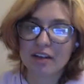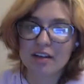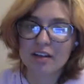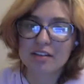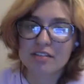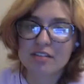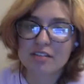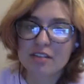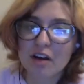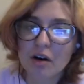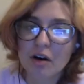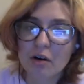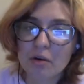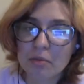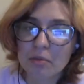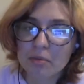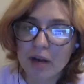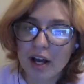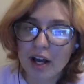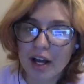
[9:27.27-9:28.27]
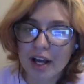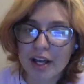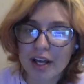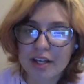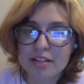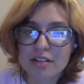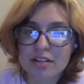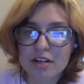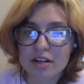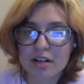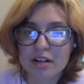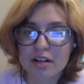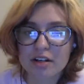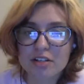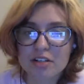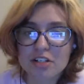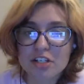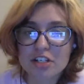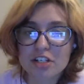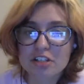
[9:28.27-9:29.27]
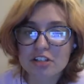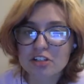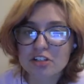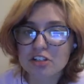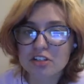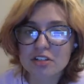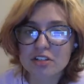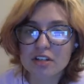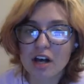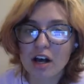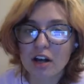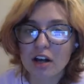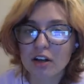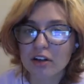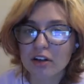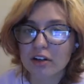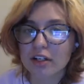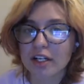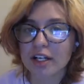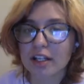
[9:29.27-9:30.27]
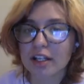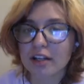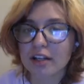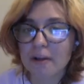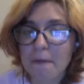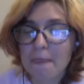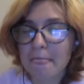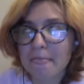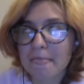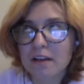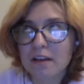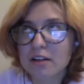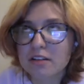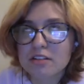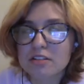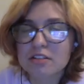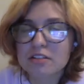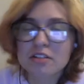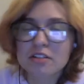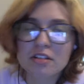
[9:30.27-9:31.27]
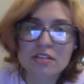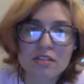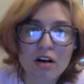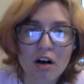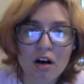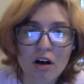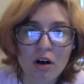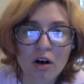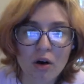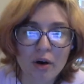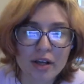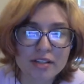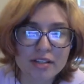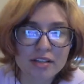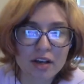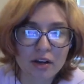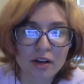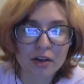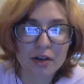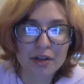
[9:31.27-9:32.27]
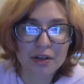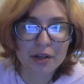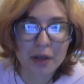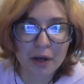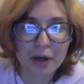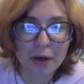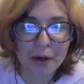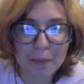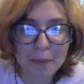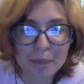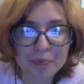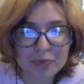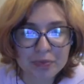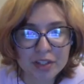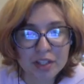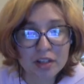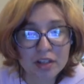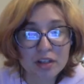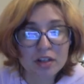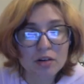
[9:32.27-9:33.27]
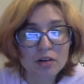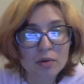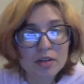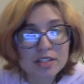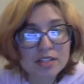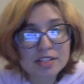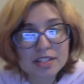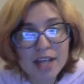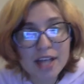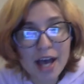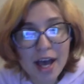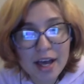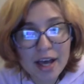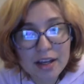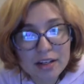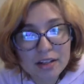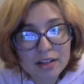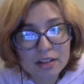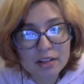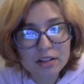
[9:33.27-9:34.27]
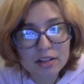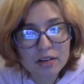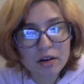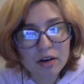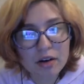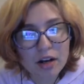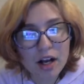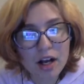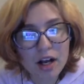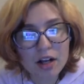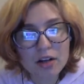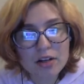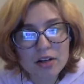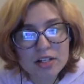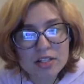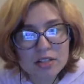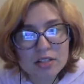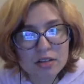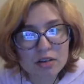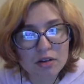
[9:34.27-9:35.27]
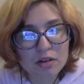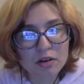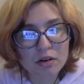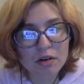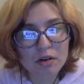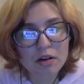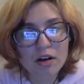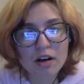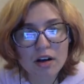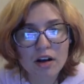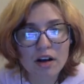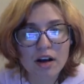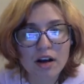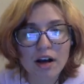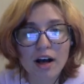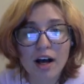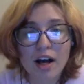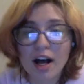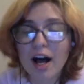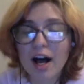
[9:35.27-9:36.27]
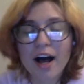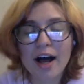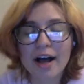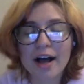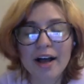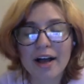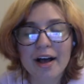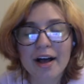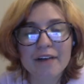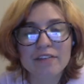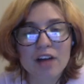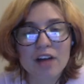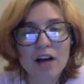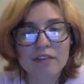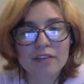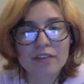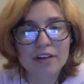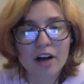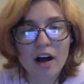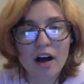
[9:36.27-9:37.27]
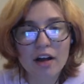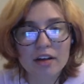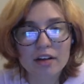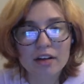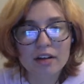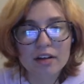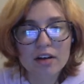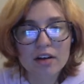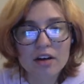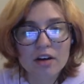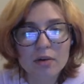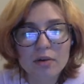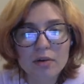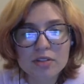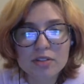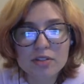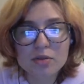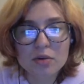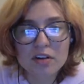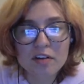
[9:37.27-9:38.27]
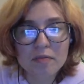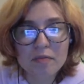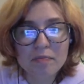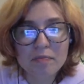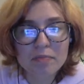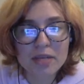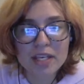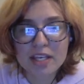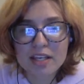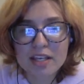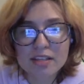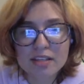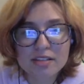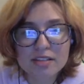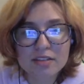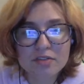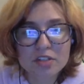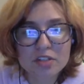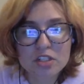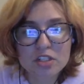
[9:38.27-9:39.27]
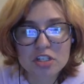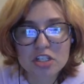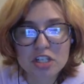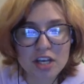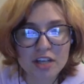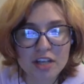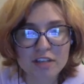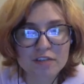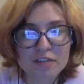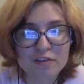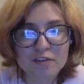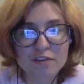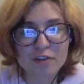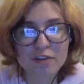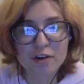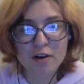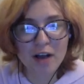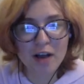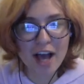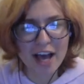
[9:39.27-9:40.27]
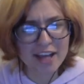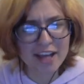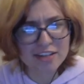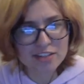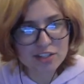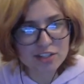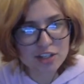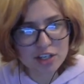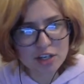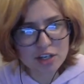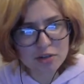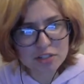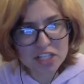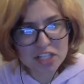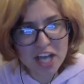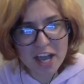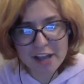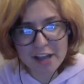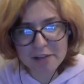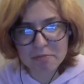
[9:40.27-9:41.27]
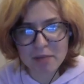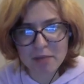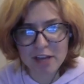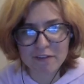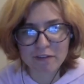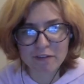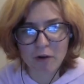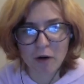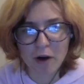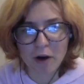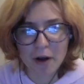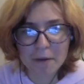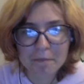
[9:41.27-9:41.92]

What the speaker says: Don't mind her. She's just hungry. She's always hungry, though. What's that? You're hungry, too? I have not forgotten. What sort of piece of shit friend do you take me for?